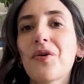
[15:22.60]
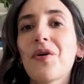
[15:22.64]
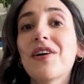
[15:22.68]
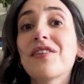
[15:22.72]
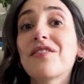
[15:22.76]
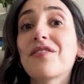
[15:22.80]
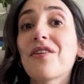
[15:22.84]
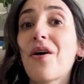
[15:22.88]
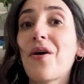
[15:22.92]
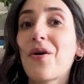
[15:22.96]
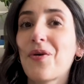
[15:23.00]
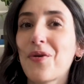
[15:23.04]

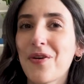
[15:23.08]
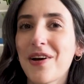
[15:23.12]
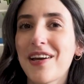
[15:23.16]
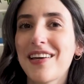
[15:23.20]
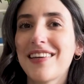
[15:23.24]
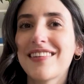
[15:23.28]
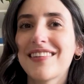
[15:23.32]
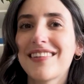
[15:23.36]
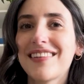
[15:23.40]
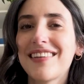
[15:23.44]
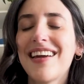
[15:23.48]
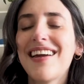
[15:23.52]
as
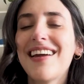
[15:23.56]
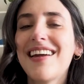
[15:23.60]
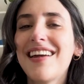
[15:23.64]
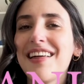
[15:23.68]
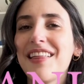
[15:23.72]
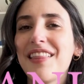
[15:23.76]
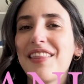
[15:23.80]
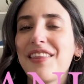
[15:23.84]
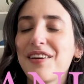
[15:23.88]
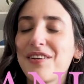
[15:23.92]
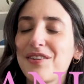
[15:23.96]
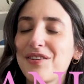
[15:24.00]
always,
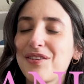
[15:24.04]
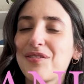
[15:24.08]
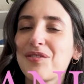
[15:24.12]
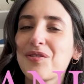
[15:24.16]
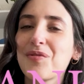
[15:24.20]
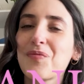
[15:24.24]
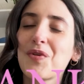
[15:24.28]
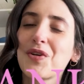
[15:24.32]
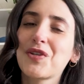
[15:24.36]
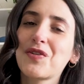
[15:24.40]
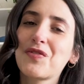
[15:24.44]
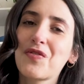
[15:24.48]
thank you so
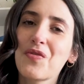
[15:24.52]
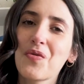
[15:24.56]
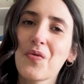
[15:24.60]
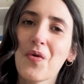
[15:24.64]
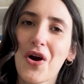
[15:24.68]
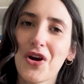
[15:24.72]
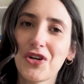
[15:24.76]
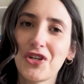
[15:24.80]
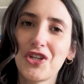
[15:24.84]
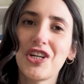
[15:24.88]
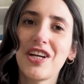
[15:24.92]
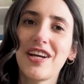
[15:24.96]
much for
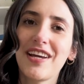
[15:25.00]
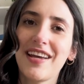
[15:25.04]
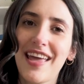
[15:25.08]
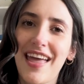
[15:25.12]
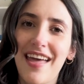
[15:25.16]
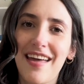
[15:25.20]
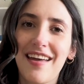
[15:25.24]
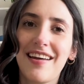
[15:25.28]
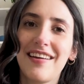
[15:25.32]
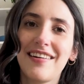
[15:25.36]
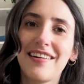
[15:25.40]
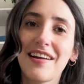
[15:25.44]
watching,
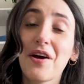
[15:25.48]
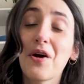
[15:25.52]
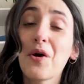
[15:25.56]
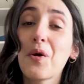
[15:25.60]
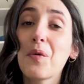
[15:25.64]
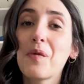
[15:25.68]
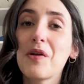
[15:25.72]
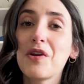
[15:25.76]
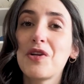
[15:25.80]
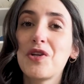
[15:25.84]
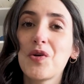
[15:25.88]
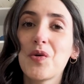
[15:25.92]
and I
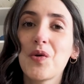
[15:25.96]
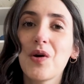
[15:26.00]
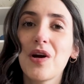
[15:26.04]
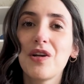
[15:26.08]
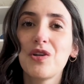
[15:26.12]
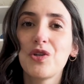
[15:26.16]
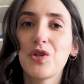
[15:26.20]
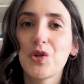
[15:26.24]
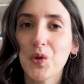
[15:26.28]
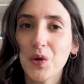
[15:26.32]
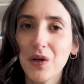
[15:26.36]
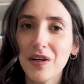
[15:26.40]
hope that you
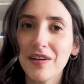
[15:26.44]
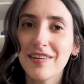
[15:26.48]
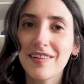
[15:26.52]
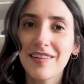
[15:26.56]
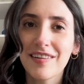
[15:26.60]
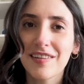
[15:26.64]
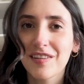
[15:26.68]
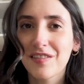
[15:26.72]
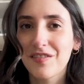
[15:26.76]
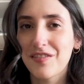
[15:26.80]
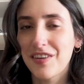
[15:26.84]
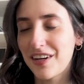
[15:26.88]
enjoyed
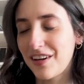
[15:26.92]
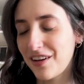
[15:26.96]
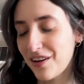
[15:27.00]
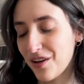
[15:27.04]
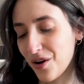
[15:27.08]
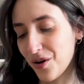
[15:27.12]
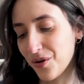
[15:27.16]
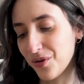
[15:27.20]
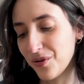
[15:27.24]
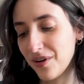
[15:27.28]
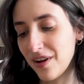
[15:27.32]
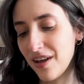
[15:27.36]
this
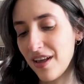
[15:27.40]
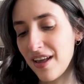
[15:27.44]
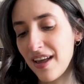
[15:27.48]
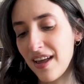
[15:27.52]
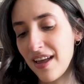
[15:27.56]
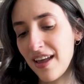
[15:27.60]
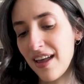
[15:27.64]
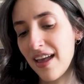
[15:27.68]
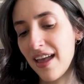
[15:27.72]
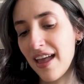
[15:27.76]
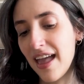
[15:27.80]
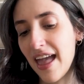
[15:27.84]
video.
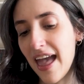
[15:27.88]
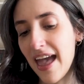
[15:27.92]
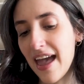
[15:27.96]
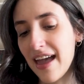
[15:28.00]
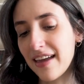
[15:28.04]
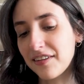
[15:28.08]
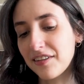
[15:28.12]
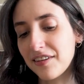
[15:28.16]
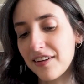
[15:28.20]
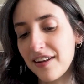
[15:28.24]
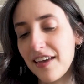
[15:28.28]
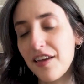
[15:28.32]

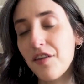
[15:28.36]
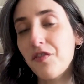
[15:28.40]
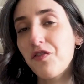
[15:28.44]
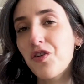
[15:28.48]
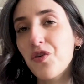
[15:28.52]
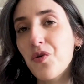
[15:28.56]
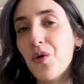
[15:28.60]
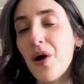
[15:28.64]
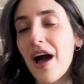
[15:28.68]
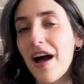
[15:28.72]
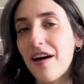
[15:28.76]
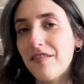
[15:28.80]
And if
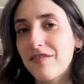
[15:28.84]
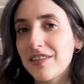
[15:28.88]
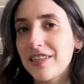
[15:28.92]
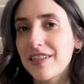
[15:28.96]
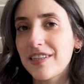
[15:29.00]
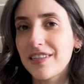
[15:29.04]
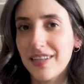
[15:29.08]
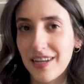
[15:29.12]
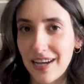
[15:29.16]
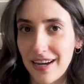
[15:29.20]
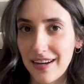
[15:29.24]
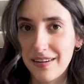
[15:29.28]
you
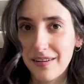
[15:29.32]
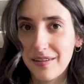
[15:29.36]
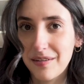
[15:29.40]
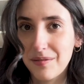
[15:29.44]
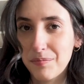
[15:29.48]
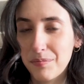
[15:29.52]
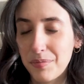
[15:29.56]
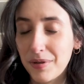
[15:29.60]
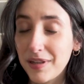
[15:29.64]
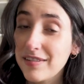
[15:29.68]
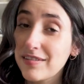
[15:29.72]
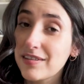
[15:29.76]
haven't yet,
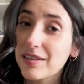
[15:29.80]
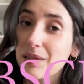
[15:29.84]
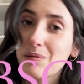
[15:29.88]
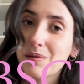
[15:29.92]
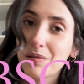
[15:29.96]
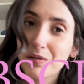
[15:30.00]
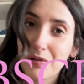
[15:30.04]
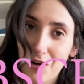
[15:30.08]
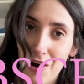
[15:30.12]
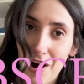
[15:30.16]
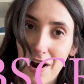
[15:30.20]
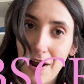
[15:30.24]
please
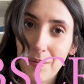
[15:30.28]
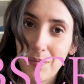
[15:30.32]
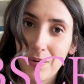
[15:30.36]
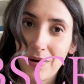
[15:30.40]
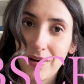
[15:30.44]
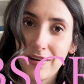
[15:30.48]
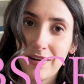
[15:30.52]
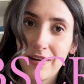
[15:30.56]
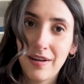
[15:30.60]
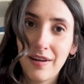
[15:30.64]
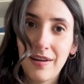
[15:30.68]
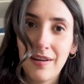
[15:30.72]
subscribe.
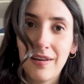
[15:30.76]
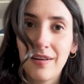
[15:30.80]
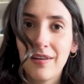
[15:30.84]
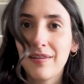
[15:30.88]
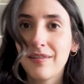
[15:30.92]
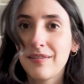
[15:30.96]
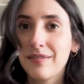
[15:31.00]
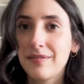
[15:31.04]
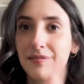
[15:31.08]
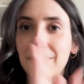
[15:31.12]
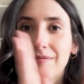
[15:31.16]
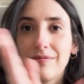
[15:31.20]

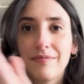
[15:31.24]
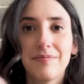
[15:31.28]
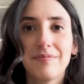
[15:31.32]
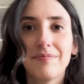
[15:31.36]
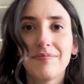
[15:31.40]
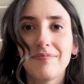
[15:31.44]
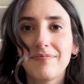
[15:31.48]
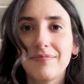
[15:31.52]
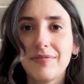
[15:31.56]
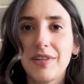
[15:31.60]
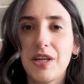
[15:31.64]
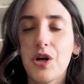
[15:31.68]

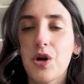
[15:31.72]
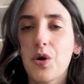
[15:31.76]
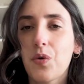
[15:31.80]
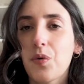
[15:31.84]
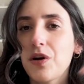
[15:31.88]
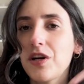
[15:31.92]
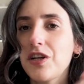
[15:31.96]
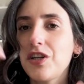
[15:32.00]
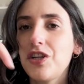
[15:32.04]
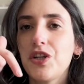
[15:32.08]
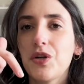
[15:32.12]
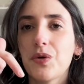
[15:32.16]
You know
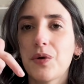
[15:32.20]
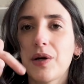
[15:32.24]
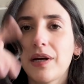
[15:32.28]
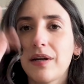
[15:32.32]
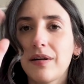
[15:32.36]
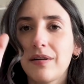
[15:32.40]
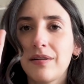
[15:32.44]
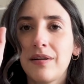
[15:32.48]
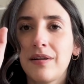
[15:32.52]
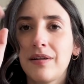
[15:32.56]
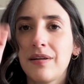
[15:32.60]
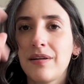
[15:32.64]
where to do
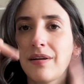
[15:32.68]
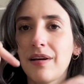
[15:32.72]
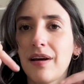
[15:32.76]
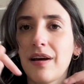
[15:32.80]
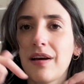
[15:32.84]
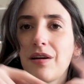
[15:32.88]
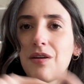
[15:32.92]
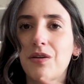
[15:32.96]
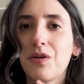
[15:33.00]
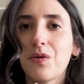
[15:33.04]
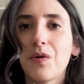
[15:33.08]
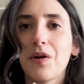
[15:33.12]
it. I
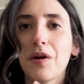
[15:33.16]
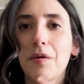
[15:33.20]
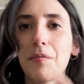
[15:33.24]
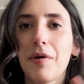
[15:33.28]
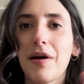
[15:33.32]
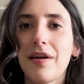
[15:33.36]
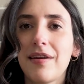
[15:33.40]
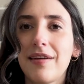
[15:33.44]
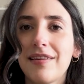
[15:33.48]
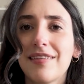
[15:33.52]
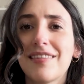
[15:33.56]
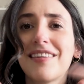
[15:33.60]
don't know where the
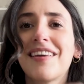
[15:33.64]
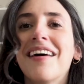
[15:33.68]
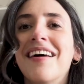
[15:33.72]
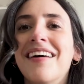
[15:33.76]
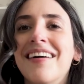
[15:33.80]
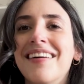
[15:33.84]
button is.